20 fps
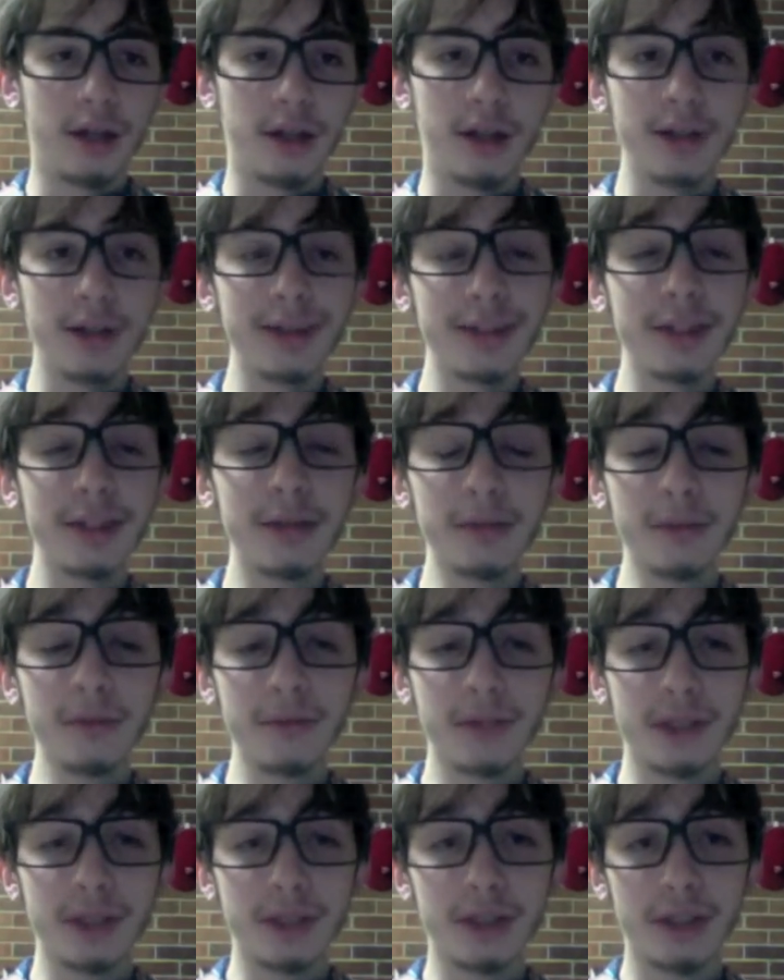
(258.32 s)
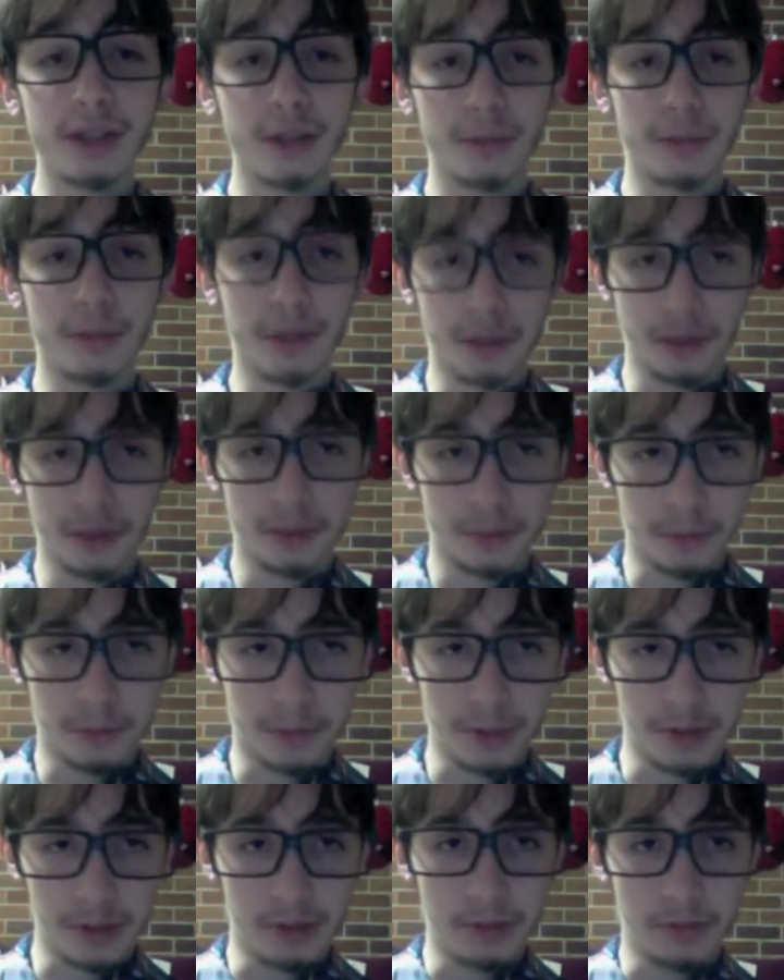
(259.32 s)
The two movies are both
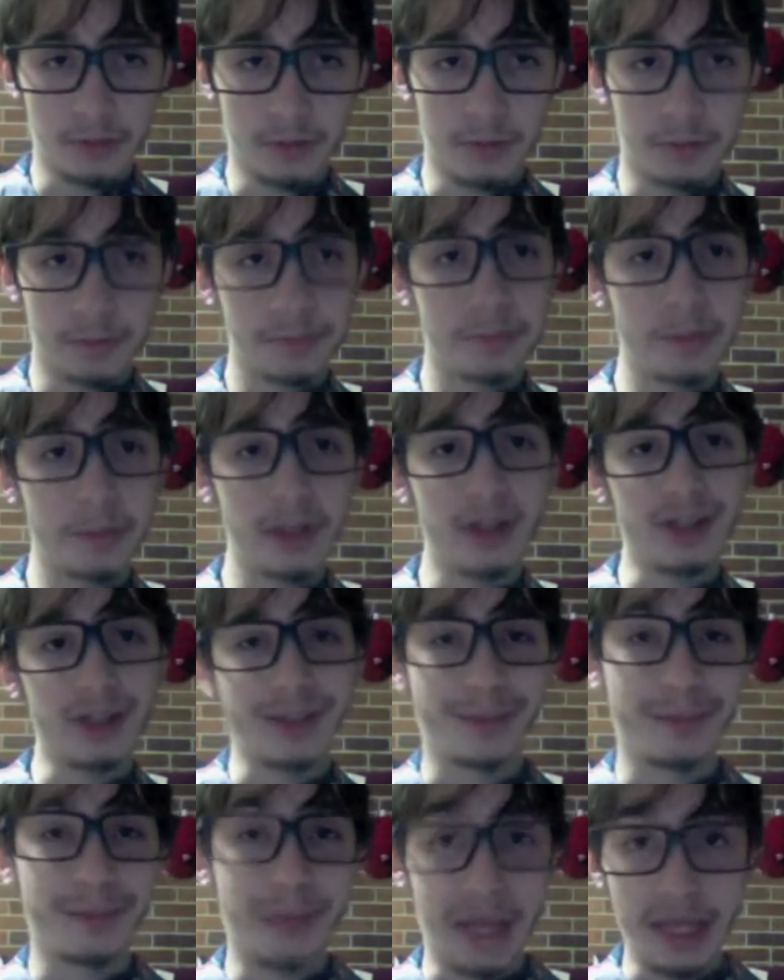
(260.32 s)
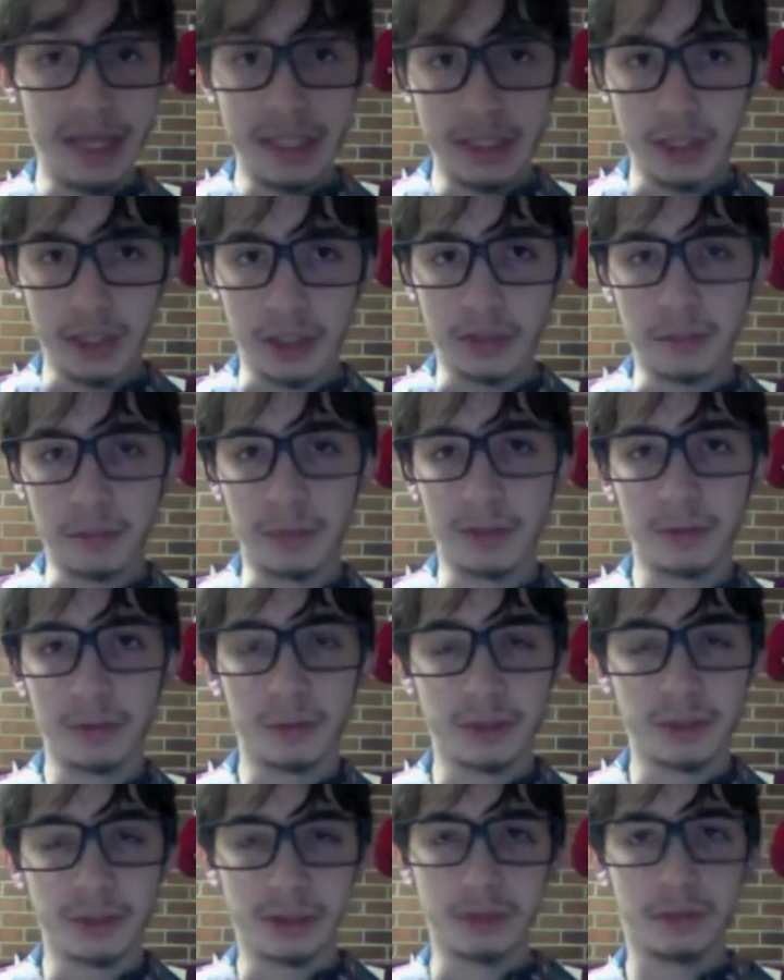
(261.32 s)
based on the book,
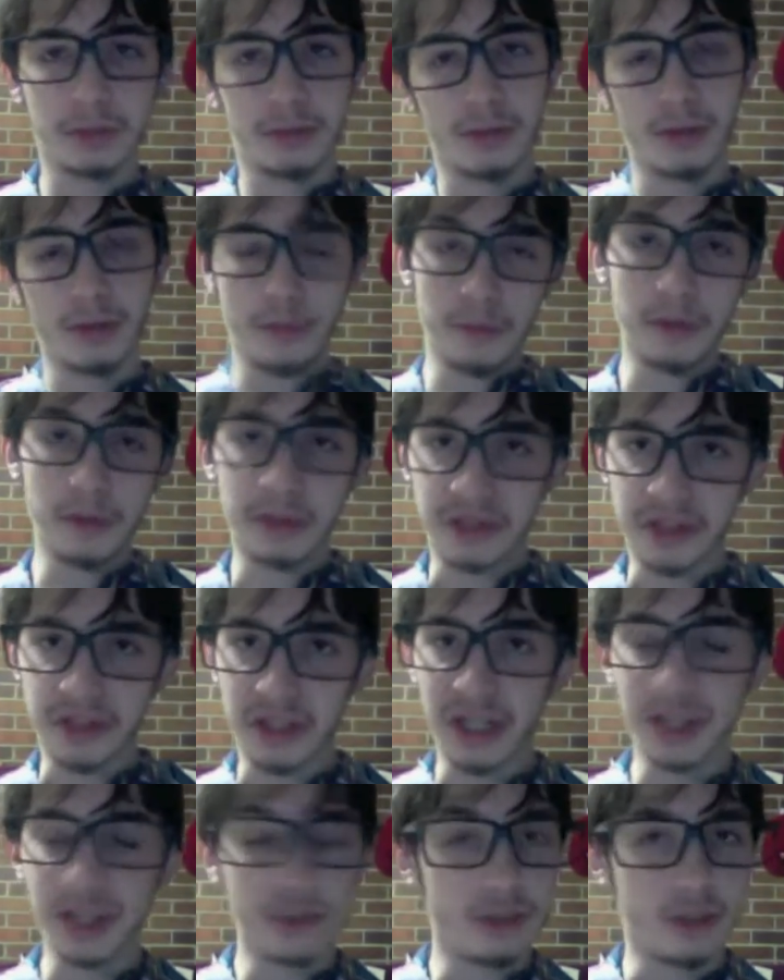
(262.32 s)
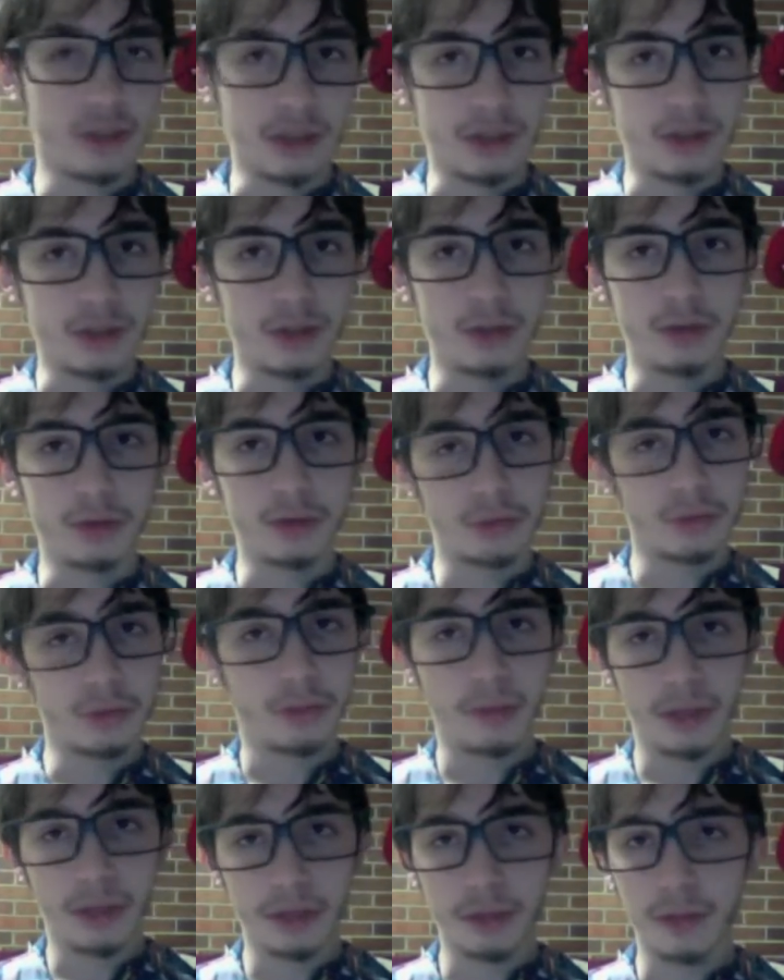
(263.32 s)
but the musical has gone through
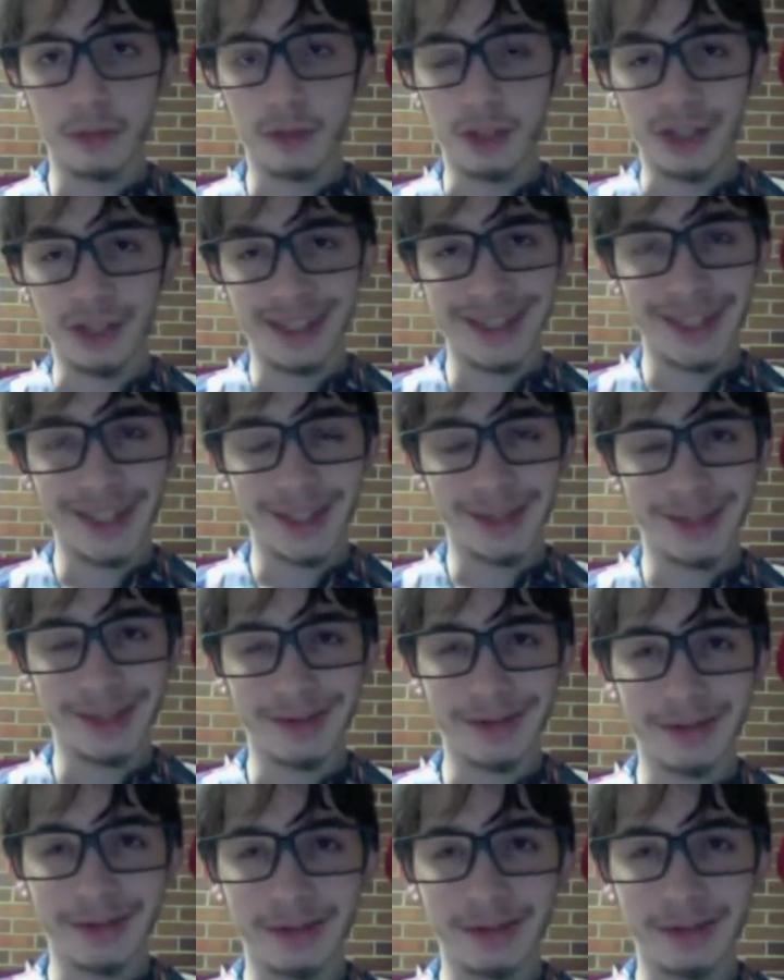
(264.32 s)
much more extensive